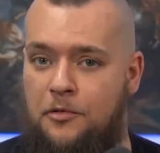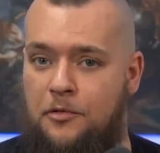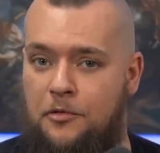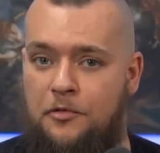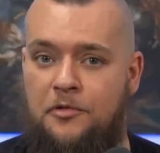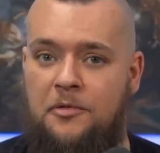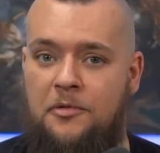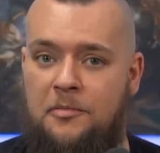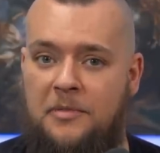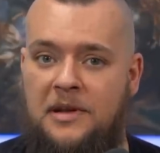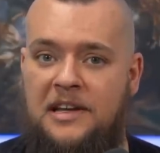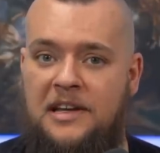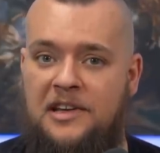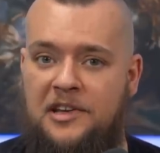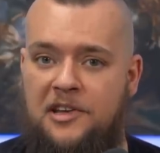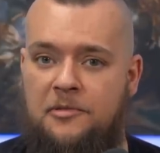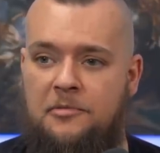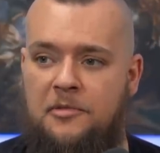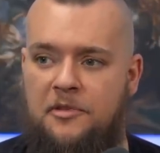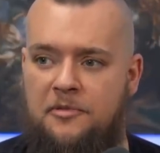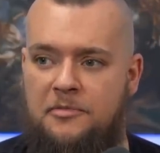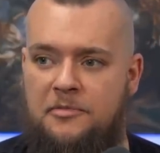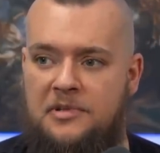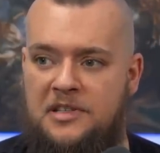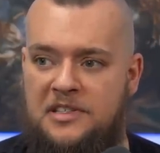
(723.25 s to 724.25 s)
through the
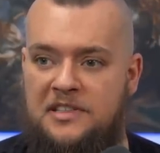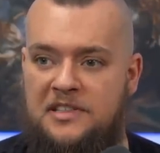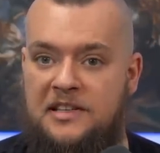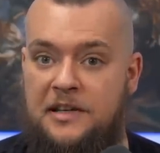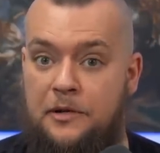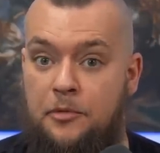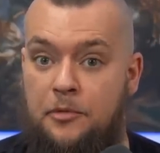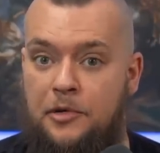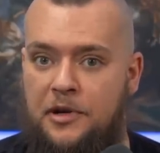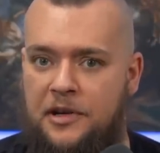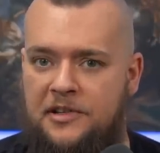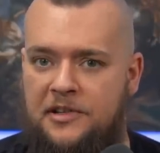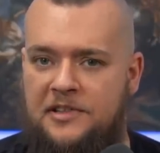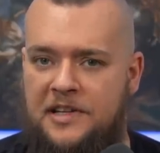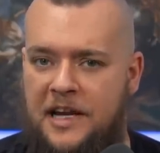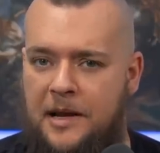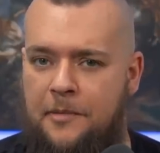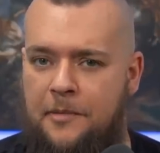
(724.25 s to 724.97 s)
medium of mysterious